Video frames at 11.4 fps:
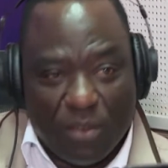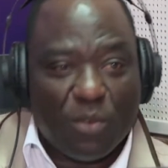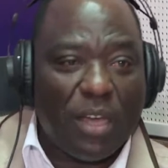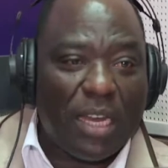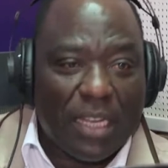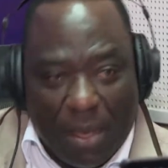
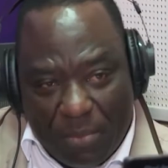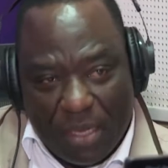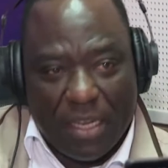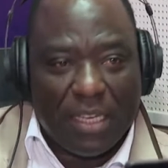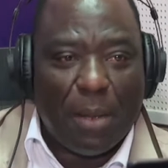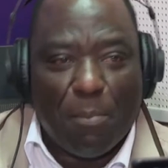can come
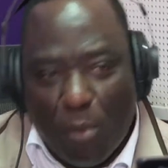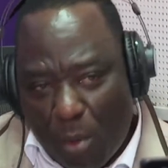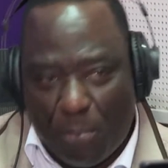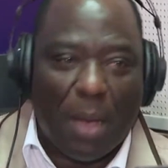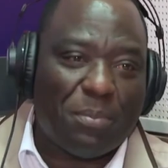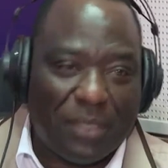in later,
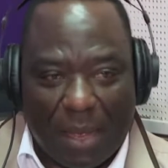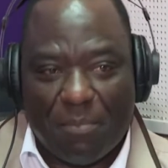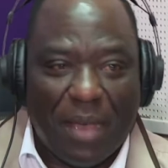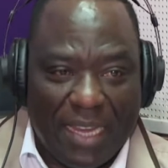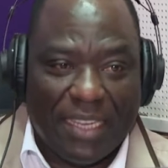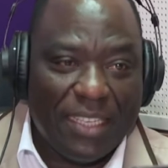mop up some
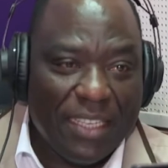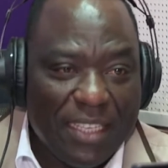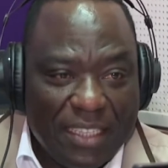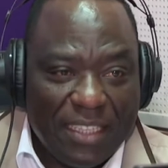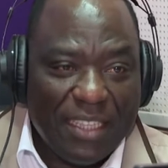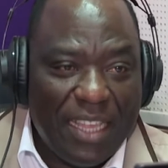money,
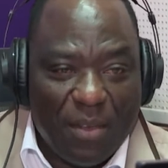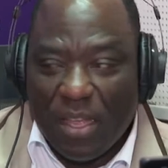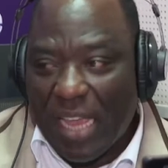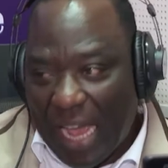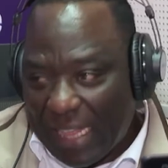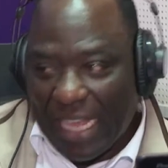the way
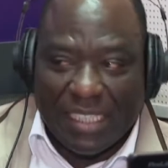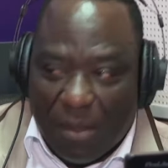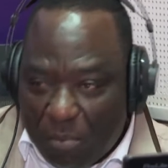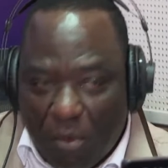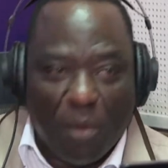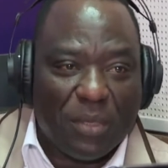others
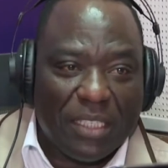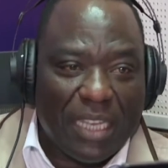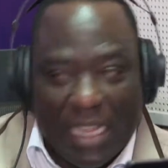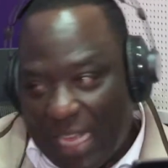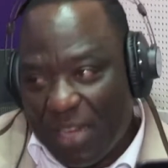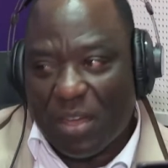have mopped it,
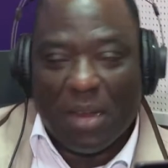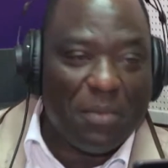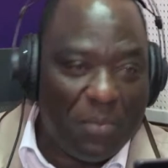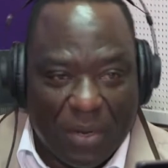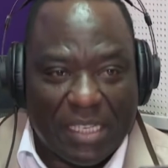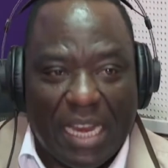and then you can be
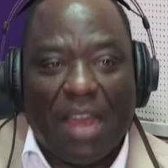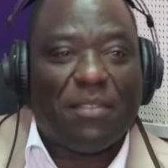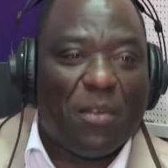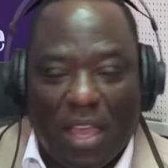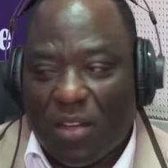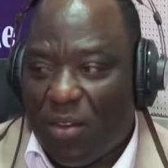president after
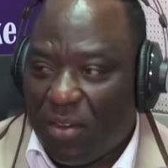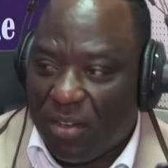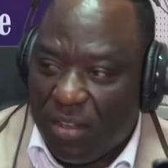we are gone.